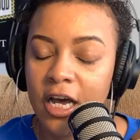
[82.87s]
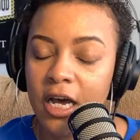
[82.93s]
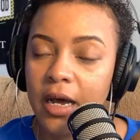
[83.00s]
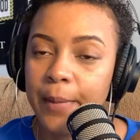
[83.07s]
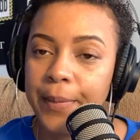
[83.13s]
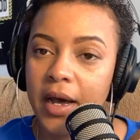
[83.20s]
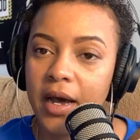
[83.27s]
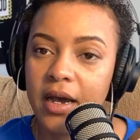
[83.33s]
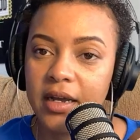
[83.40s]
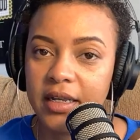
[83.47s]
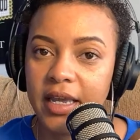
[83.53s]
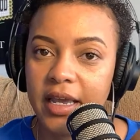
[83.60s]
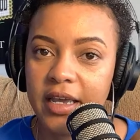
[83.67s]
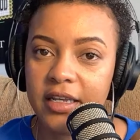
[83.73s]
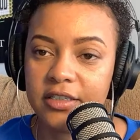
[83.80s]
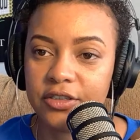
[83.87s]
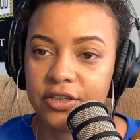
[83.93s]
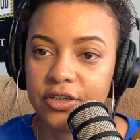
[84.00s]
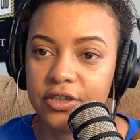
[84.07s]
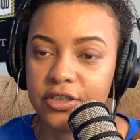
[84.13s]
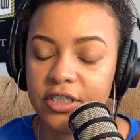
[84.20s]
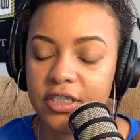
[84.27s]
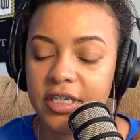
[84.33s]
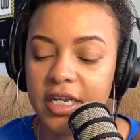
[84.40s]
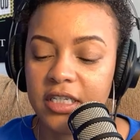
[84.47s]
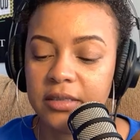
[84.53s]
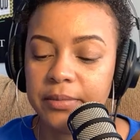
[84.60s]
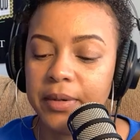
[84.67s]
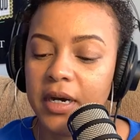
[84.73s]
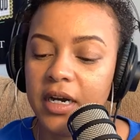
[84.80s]
a podcaster. She has
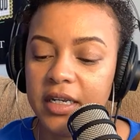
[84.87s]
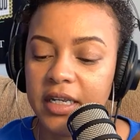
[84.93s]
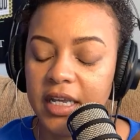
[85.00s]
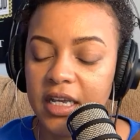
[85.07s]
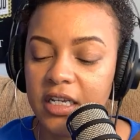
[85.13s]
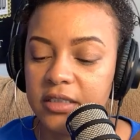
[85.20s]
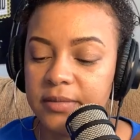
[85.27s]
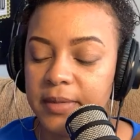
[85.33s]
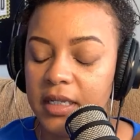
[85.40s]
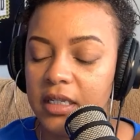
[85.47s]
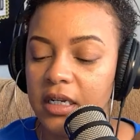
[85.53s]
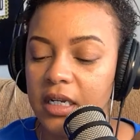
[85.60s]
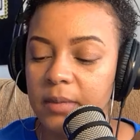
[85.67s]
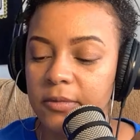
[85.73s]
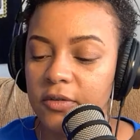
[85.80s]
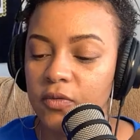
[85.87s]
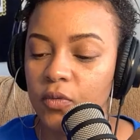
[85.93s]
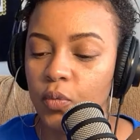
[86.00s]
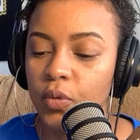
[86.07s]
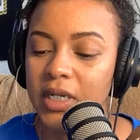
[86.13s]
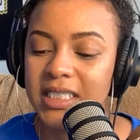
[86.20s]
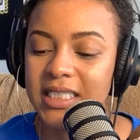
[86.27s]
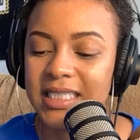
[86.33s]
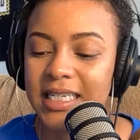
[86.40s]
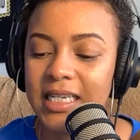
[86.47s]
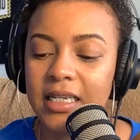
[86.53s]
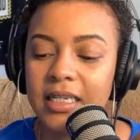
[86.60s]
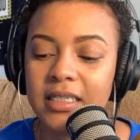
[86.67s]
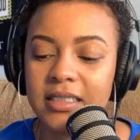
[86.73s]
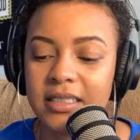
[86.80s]
a podcast by the name of
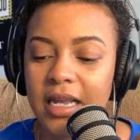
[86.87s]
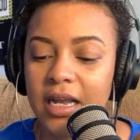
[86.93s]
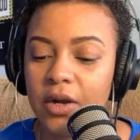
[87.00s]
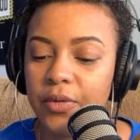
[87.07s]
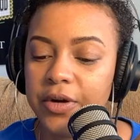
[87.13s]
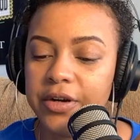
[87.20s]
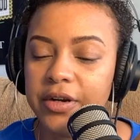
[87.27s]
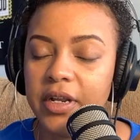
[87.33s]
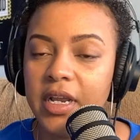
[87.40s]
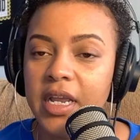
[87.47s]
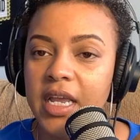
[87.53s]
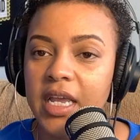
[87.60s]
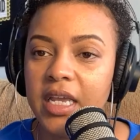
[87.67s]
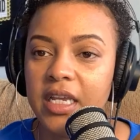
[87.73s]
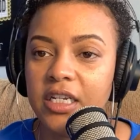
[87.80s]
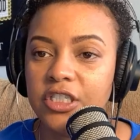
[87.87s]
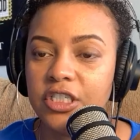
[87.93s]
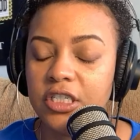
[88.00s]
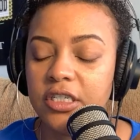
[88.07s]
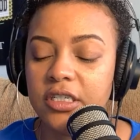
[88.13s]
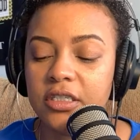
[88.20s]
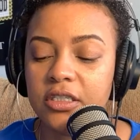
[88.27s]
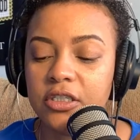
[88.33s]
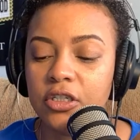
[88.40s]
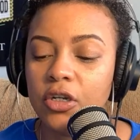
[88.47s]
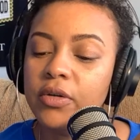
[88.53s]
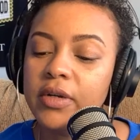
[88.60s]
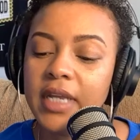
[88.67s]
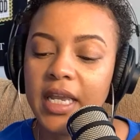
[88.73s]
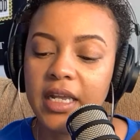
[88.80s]
Whiskey Soured, and she is
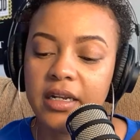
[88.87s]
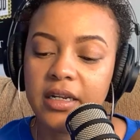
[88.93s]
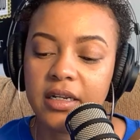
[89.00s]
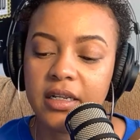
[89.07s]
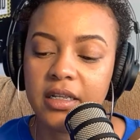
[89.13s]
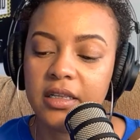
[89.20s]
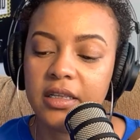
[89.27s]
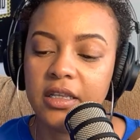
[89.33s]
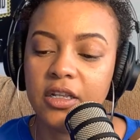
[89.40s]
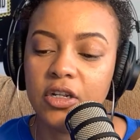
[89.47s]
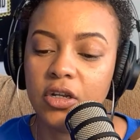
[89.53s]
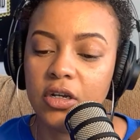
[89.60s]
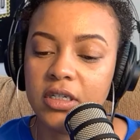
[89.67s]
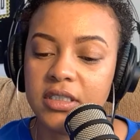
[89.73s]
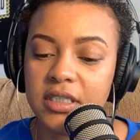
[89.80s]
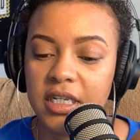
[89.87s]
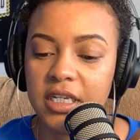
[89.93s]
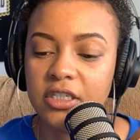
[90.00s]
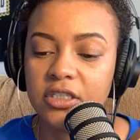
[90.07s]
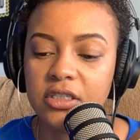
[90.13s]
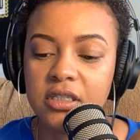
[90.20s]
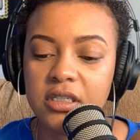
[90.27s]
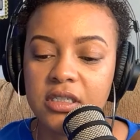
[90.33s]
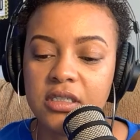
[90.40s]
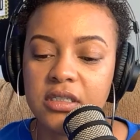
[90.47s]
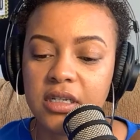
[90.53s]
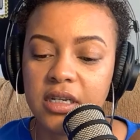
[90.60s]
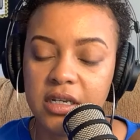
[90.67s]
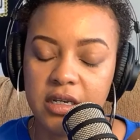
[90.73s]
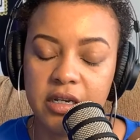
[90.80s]
located in the Los Angeles
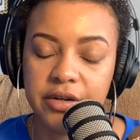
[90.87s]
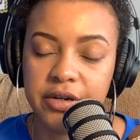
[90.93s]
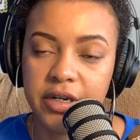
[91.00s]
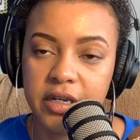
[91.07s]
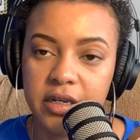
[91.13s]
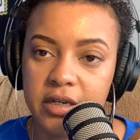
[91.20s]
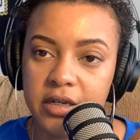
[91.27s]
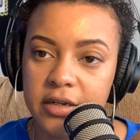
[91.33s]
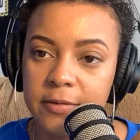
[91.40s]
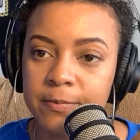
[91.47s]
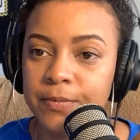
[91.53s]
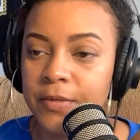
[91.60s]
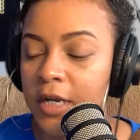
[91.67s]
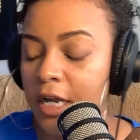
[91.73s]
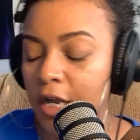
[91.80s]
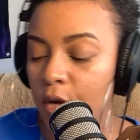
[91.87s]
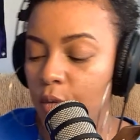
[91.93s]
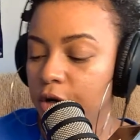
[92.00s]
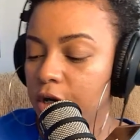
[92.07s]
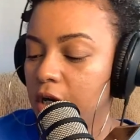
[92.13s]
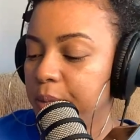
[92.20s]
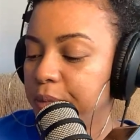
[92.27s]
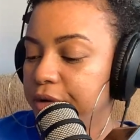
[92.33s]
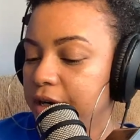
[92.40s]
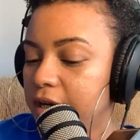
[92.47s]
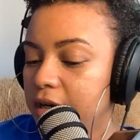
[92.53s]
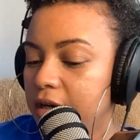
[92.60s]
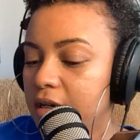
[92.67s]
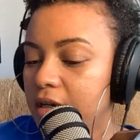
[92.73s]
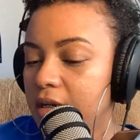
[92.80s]
area. We're going to bring
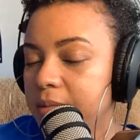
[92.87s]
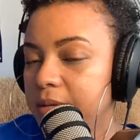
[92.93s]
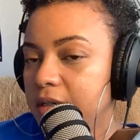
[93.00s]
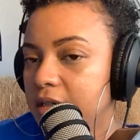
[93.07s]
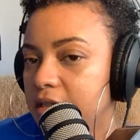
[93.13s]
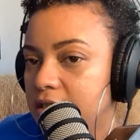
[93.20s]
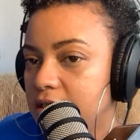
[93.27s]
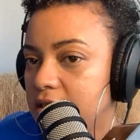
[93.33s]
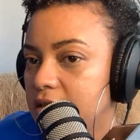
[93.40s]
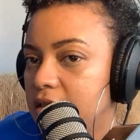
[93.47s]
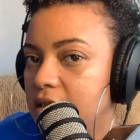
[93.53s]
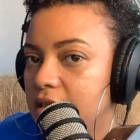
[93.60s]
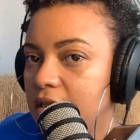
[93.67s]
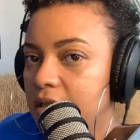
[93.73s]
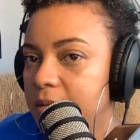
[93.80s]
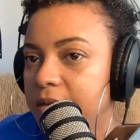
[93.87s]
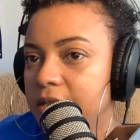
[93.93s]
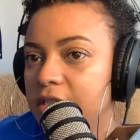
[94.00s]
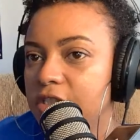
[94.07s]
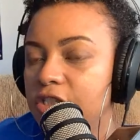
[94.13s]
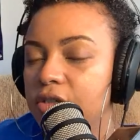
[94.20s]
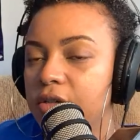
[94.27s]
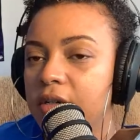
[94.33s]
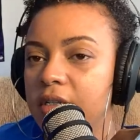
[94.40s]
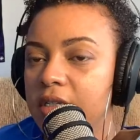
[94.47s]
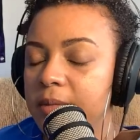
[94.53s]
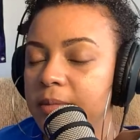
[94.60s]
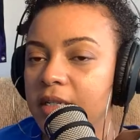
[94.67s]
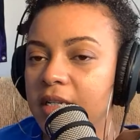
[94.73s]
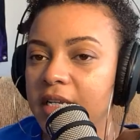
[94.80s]
her up here. She's going to get up here shortly,
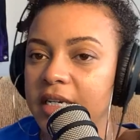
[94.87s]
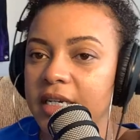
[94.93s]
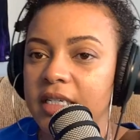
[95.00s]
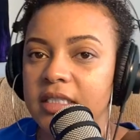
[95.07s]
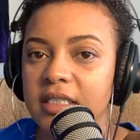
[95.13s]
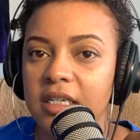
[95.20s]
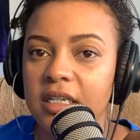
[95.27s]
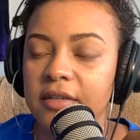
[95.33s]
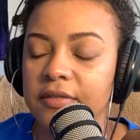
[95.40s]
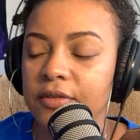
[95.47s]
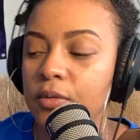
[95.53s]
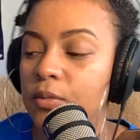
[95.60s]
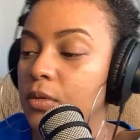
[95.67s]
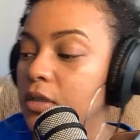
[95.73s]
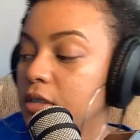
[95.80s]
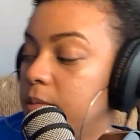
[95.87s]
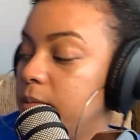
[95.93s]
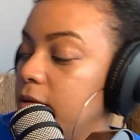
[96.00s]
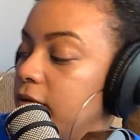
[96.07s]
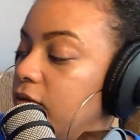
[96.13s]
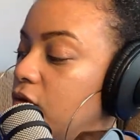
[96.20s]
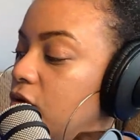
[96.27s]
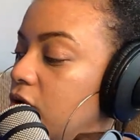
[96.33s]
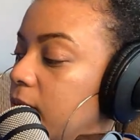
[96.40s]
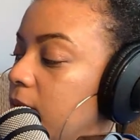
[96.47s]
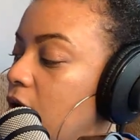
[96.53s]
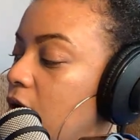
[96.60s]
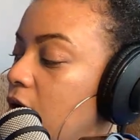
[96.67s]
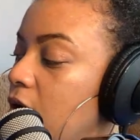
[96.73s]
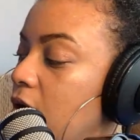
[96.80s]
but like I said, if you want to perform
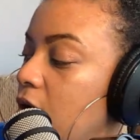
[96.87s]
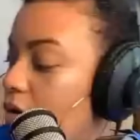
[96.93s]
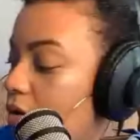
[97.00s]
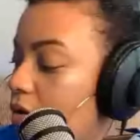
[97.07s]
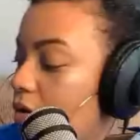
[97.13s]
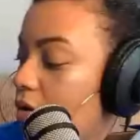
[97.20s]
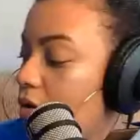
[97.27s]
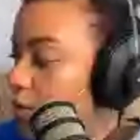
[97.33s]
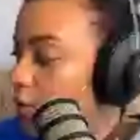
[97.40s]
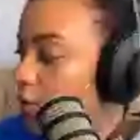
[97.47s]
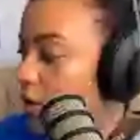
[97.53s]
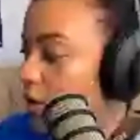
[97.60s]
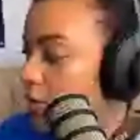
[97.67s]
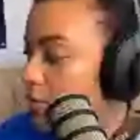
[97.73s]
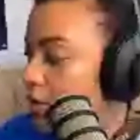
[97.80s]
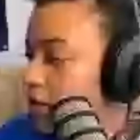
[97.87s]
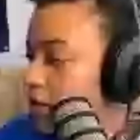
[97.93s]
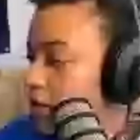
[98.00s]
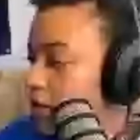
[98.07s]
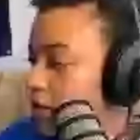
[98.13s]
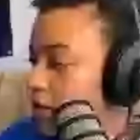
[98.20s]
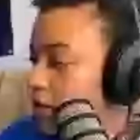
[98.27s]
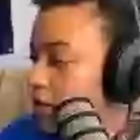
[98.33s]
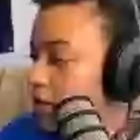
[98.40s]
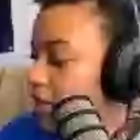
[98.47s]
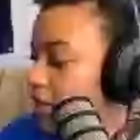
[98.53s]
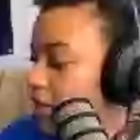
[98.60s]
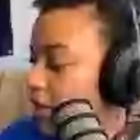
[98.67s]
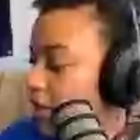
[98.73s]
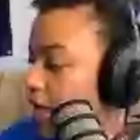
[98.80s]
on Welcome to the
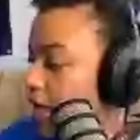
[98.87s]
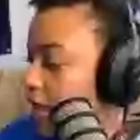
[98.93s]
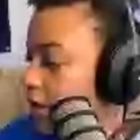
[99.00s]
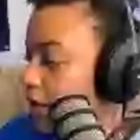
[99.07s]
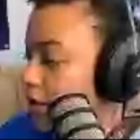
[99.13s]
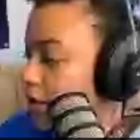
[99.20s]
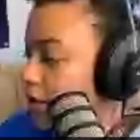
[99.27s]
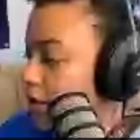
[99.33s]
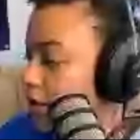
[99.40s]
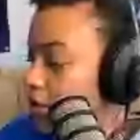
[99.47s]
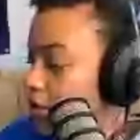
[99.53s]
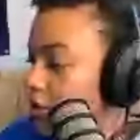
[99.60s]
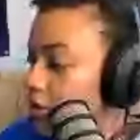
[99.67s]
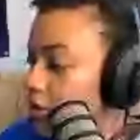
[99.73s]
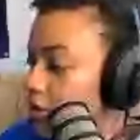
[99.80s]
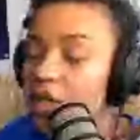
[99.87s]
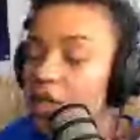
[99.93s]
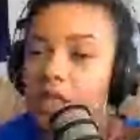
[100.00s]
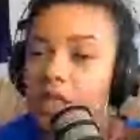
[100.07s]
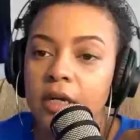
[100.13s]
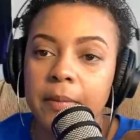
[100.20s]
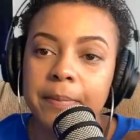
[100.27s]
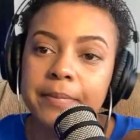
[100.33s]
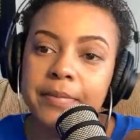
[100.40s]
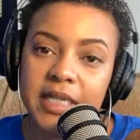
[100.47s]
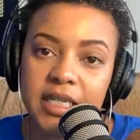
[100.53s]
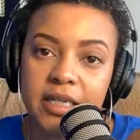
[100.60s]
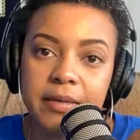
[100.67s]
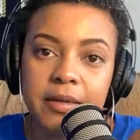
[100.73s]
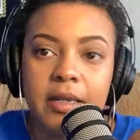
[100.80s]
Limelight, holla at your girl.
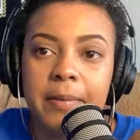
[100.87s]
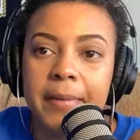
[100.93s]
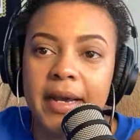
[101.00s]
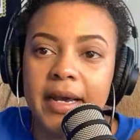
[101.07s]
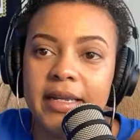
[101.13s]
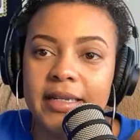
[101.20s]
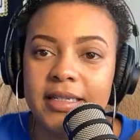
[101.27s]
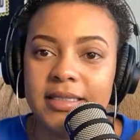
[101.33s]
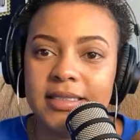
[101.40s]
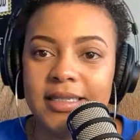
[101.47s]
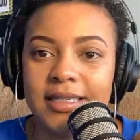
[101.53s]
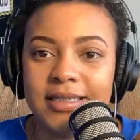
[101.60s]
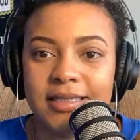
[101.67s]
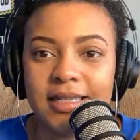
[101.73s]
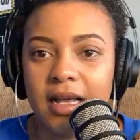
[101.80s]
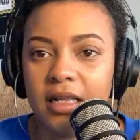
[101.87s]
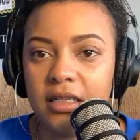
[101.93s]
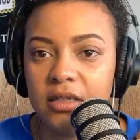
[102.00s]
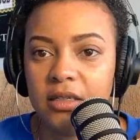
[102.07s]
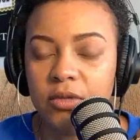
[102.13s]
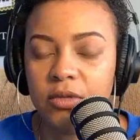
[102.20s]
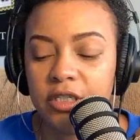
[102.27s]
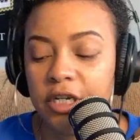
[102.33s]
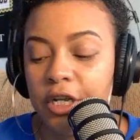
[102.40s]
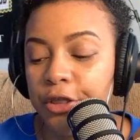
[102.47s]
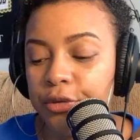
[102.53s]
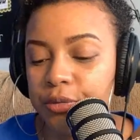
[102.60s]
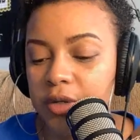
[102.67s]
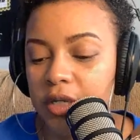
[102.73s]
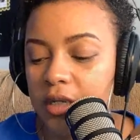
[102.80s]
Me, M-I-S-S Hollywood
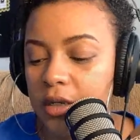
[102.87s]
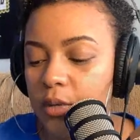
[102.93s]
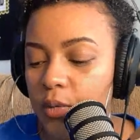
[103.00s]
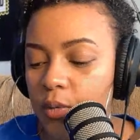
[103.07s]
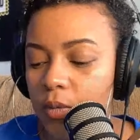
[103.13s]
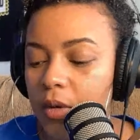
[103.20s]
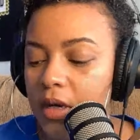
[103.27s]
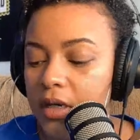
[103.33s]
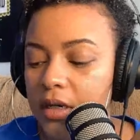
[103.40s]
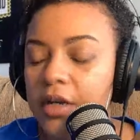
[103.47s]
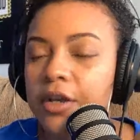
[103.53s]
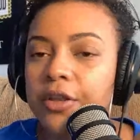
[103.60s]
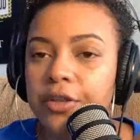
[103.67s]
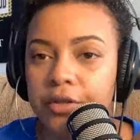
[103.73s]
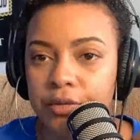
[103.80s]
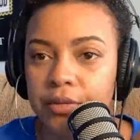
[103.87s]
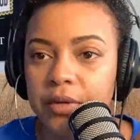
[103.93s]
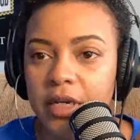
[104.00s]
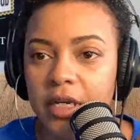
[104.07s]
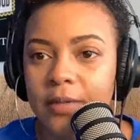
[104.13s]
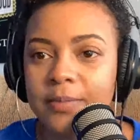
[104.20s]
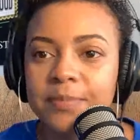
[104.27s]
313.